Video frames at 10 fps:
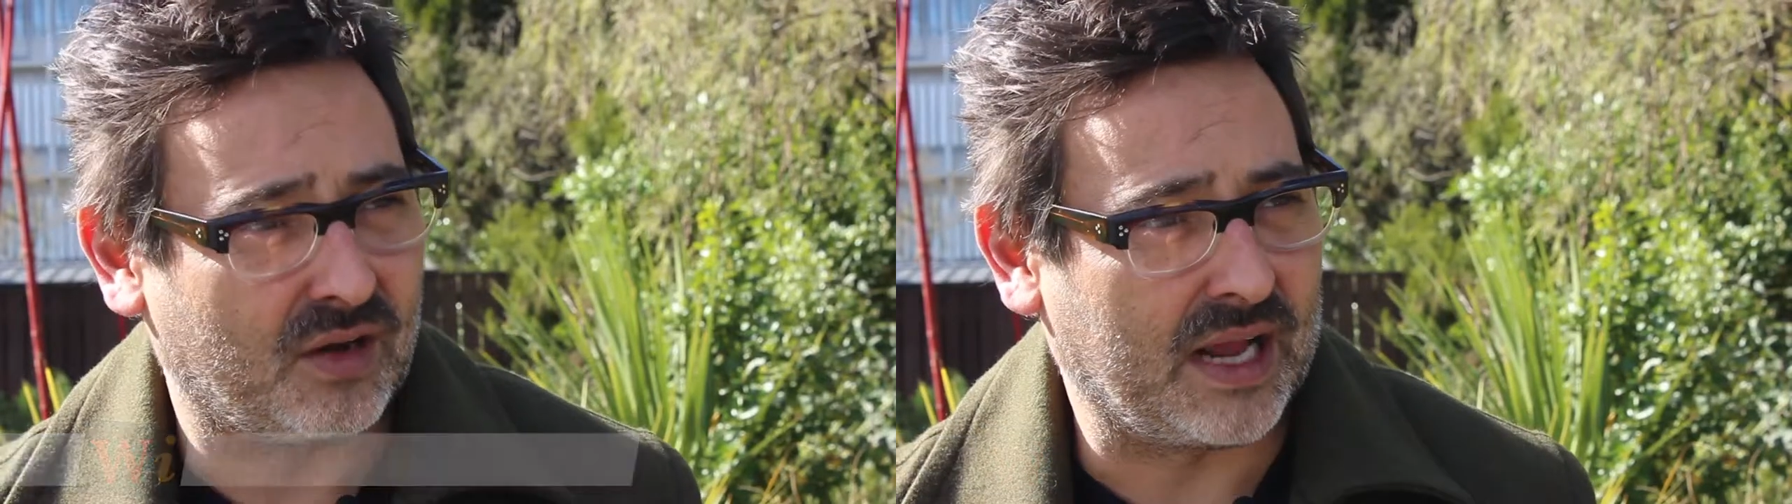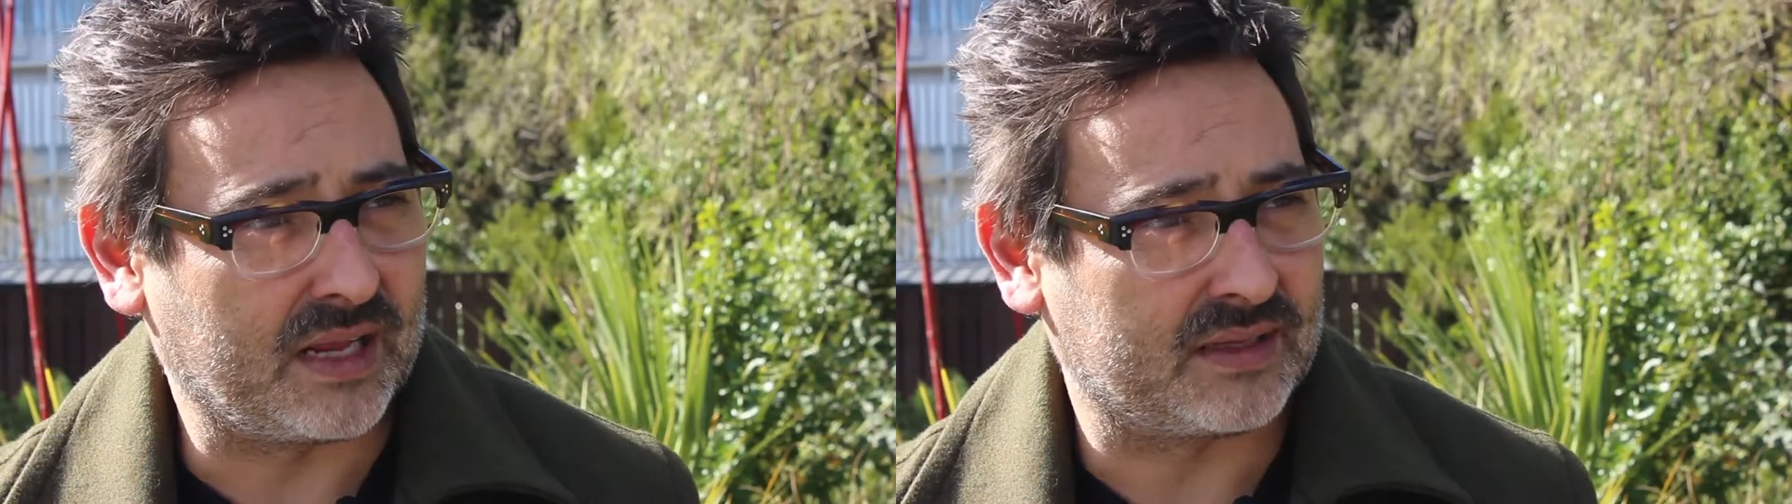
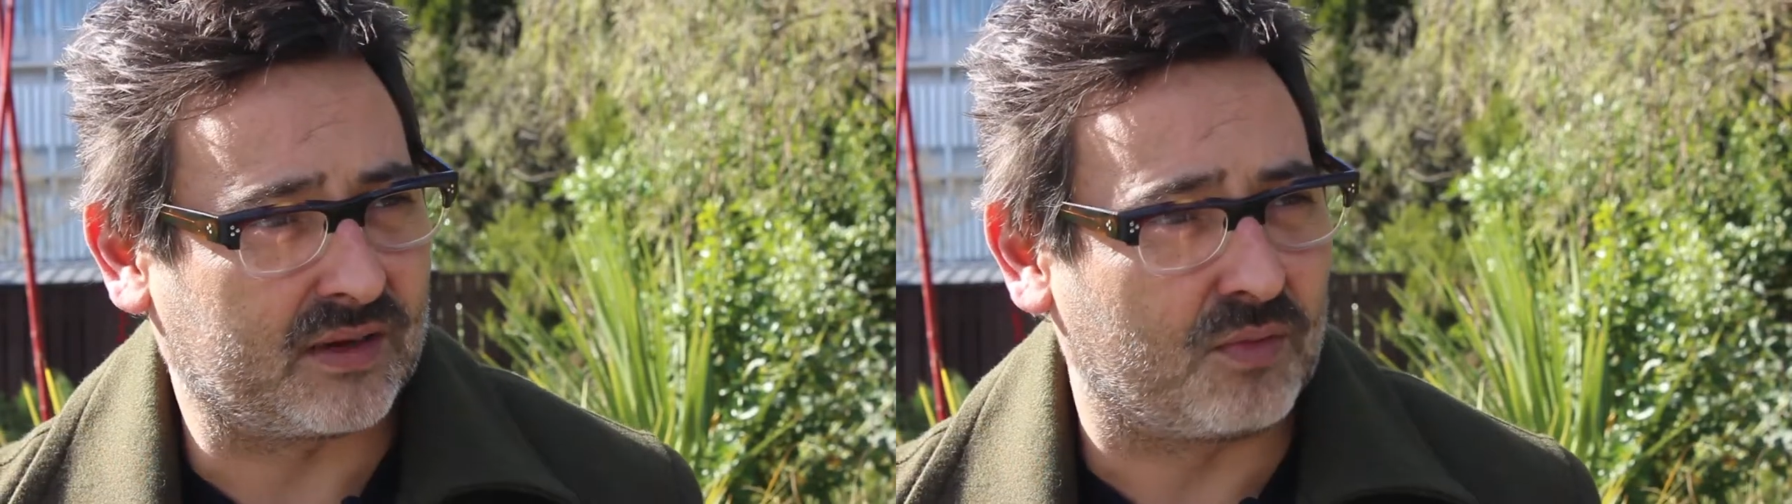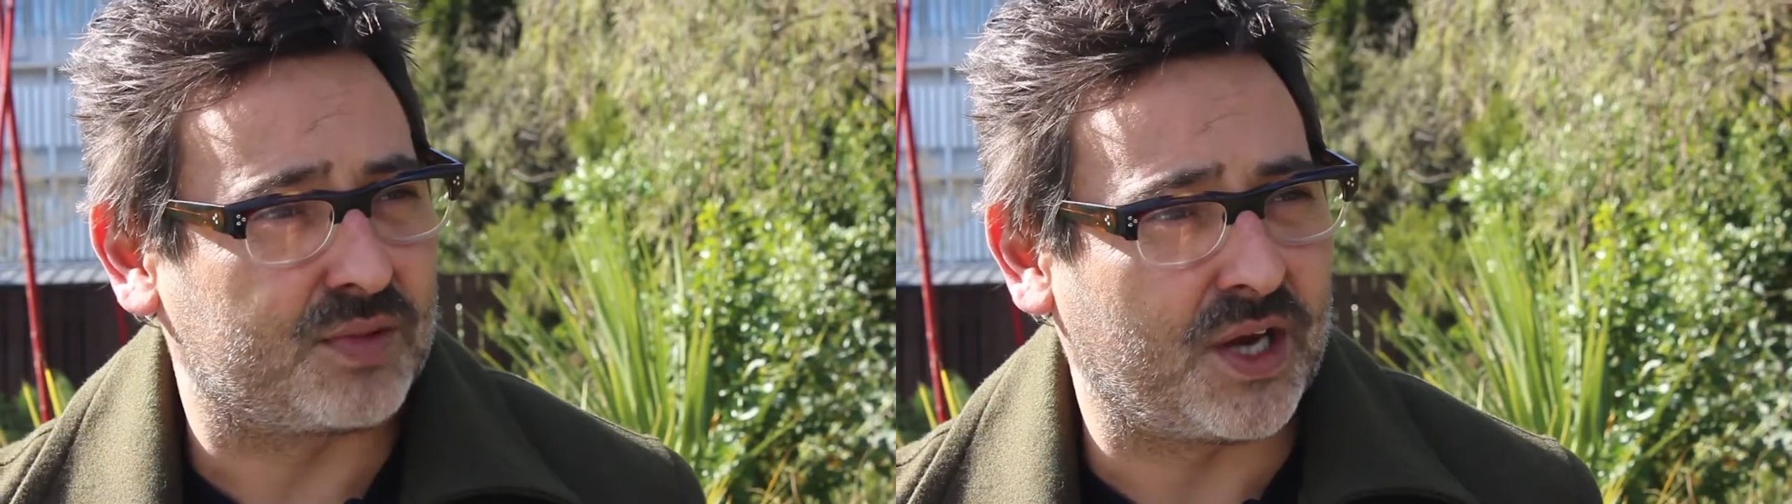like a
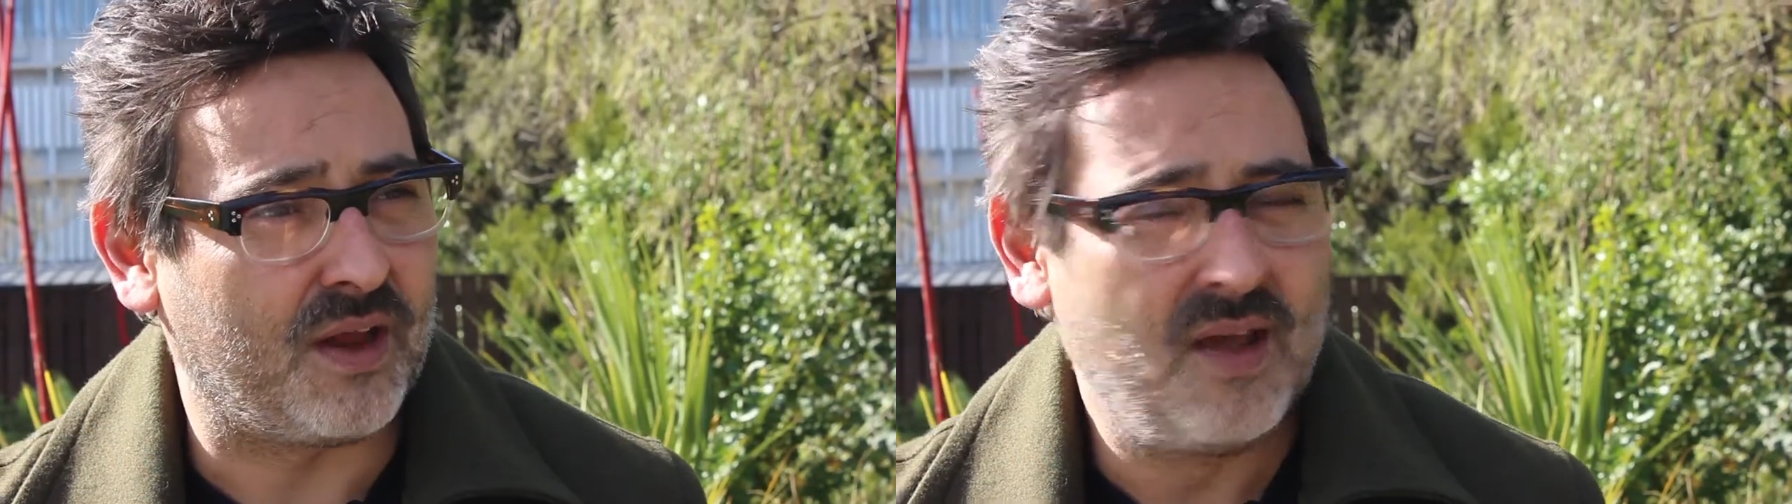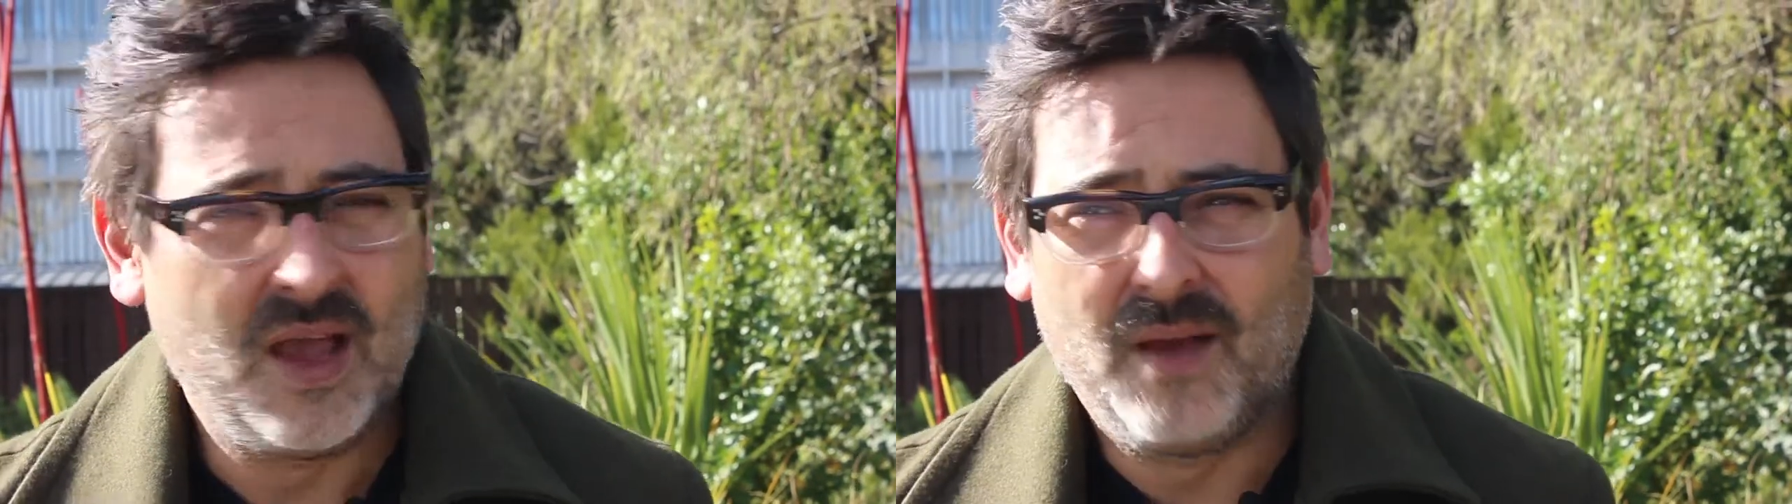sculpture.
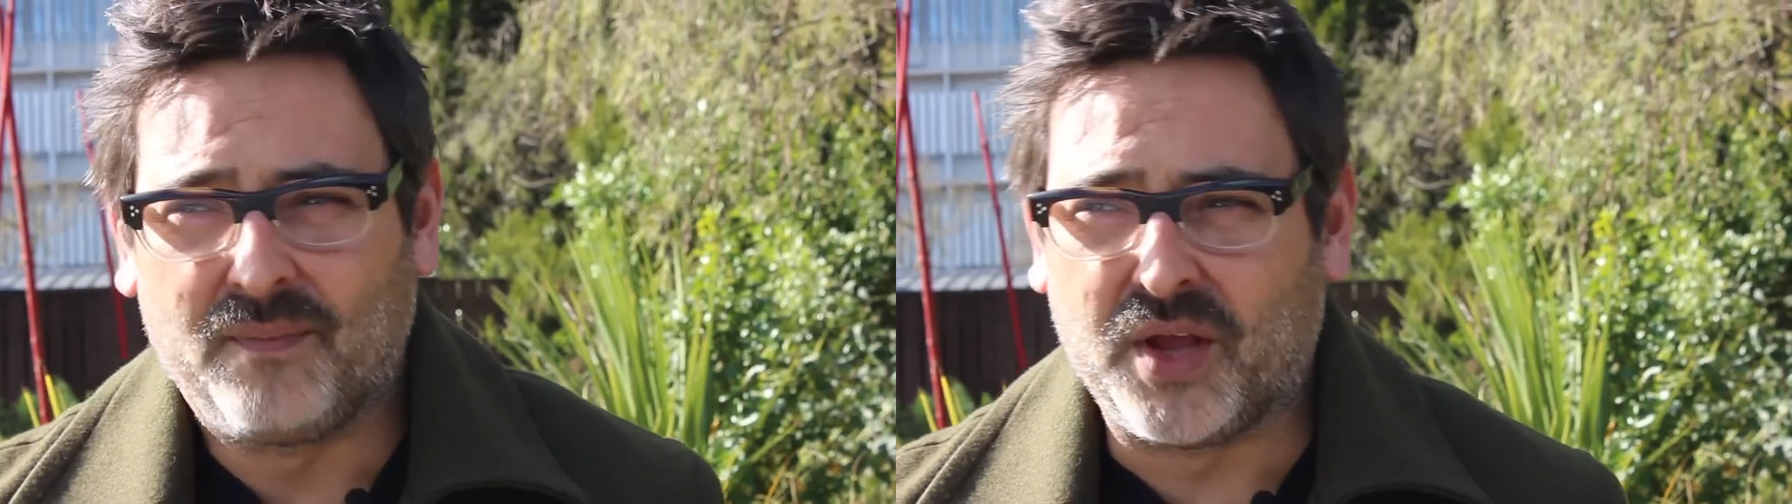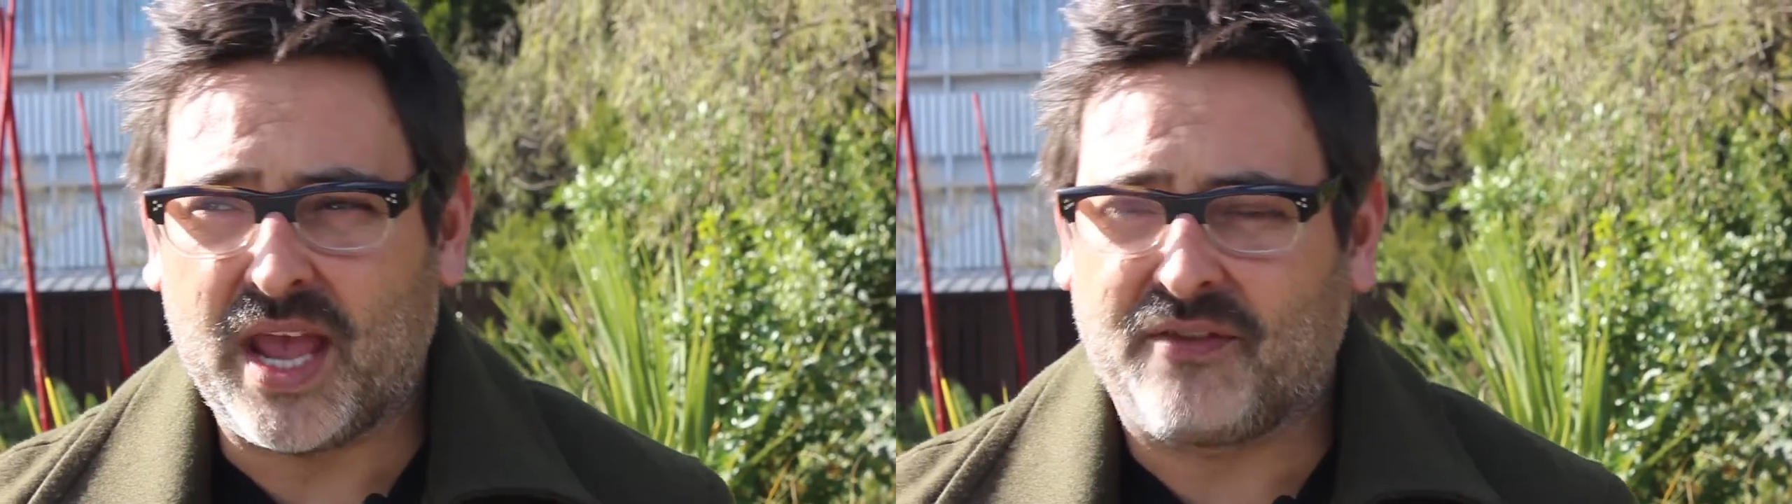
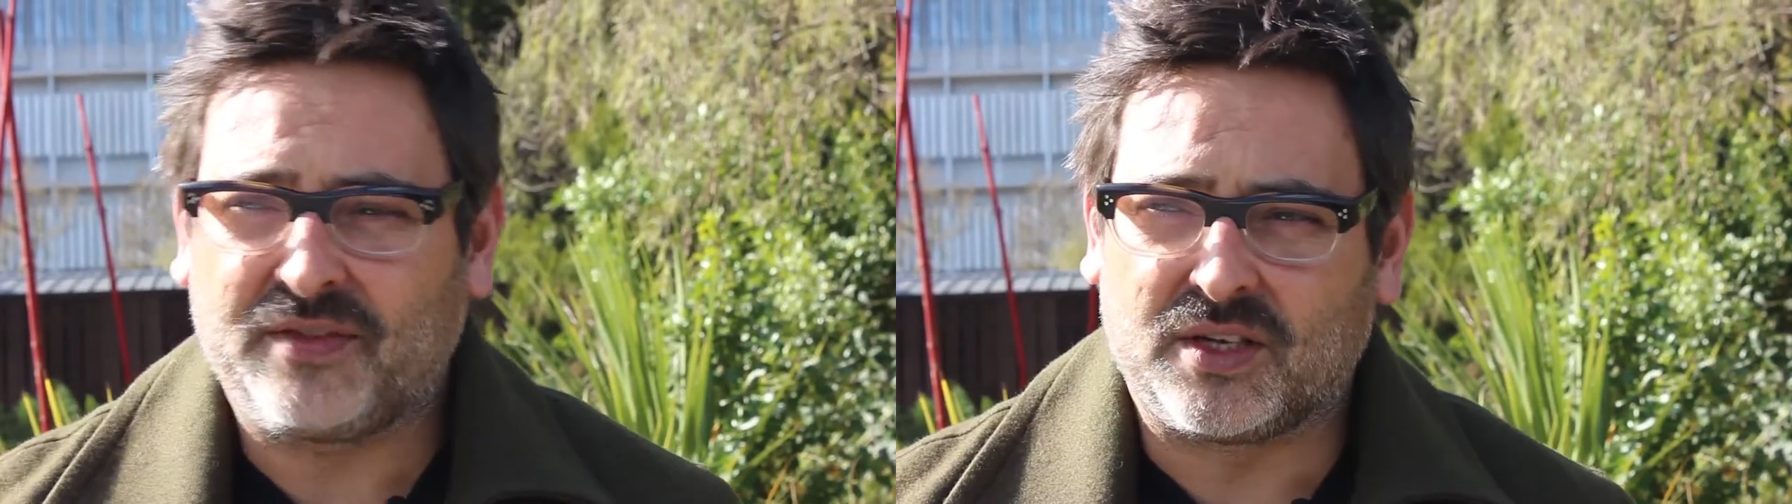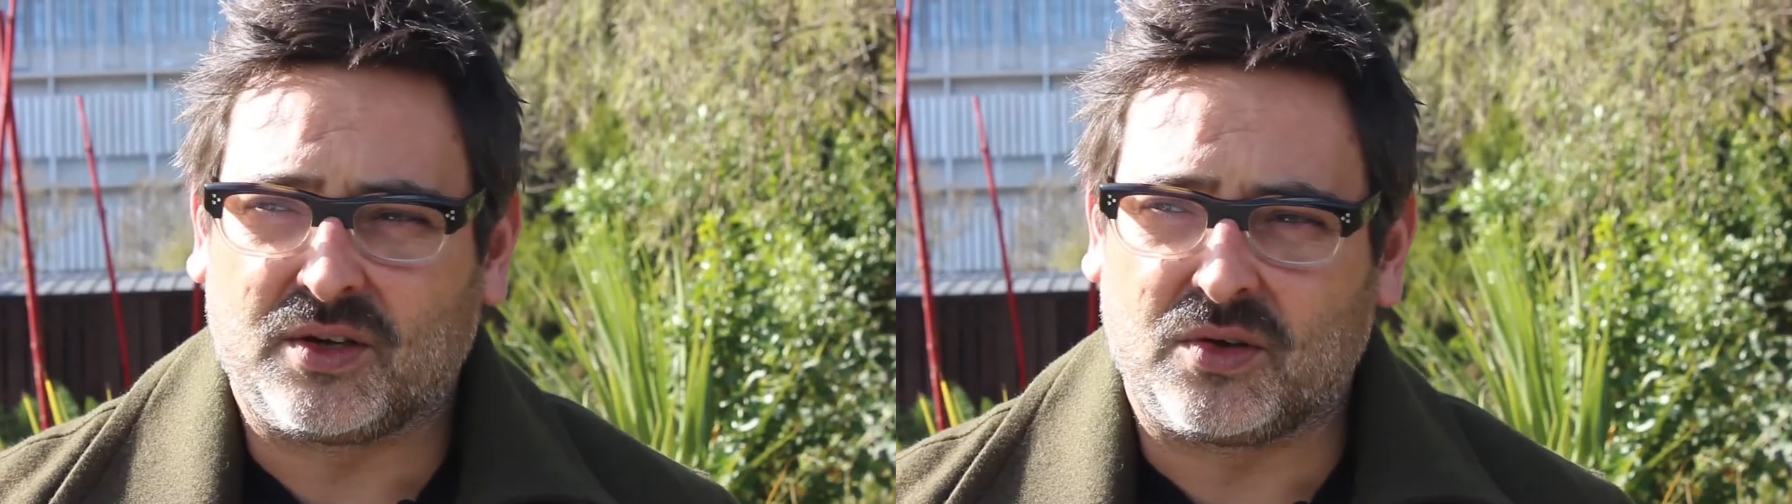You have
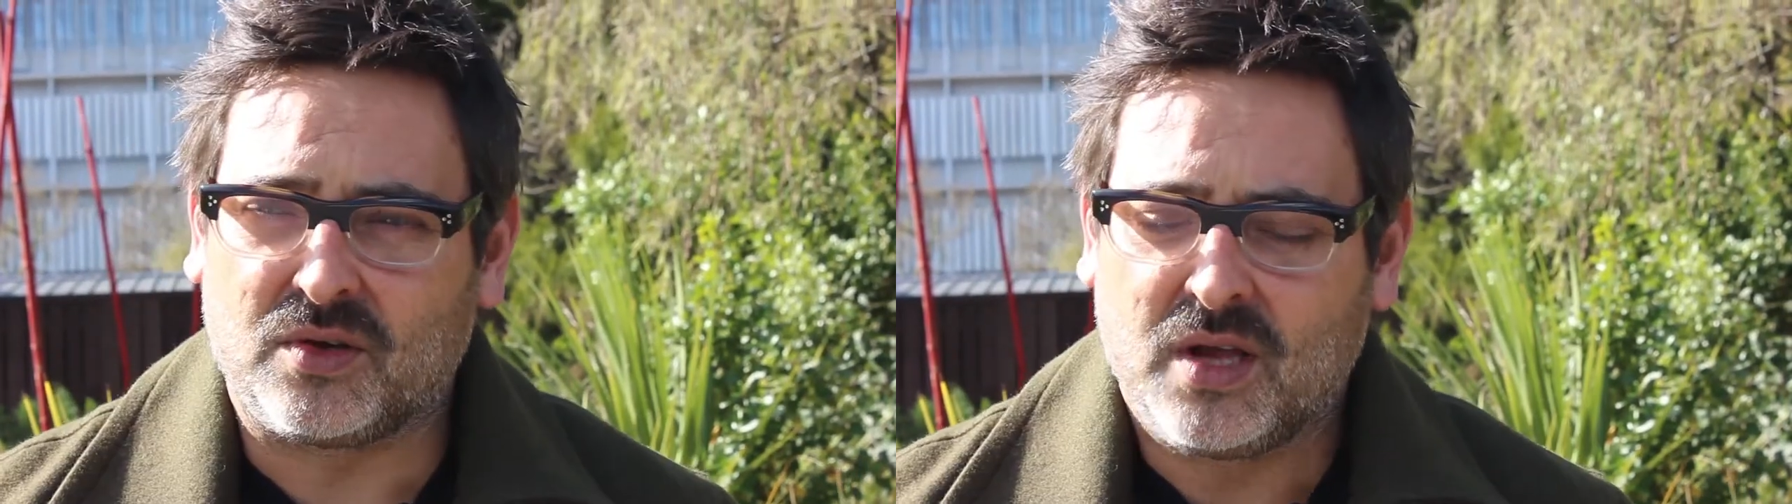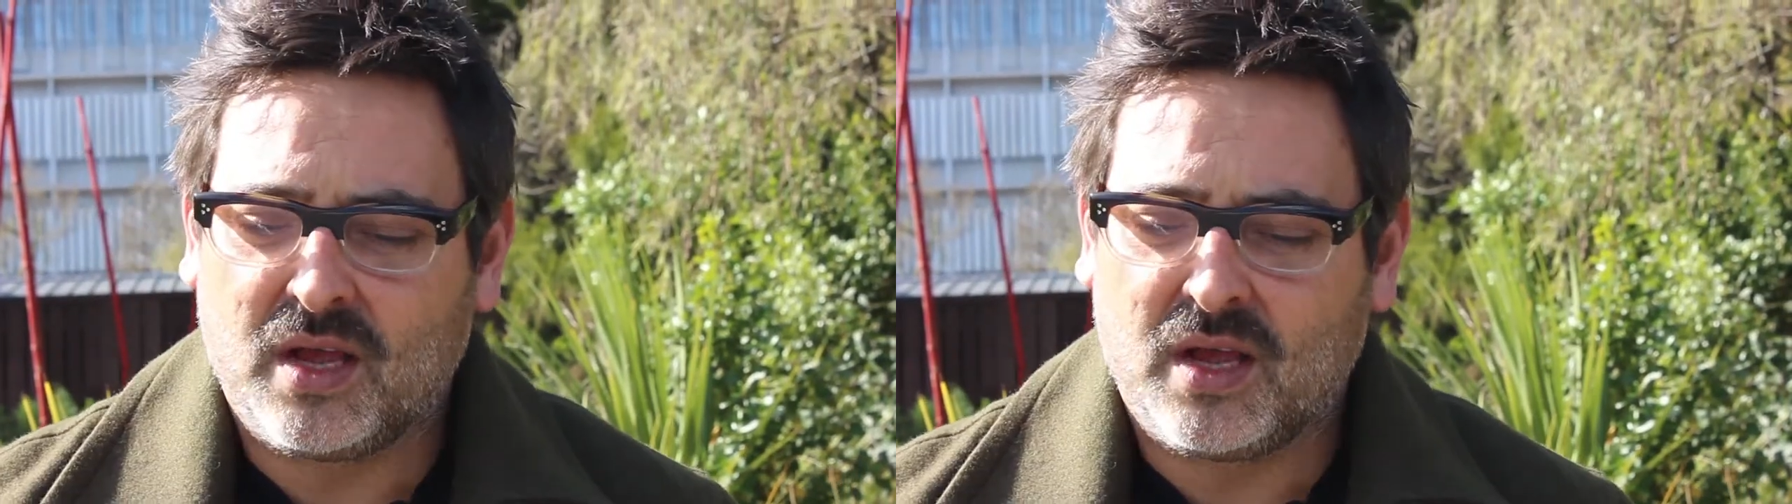to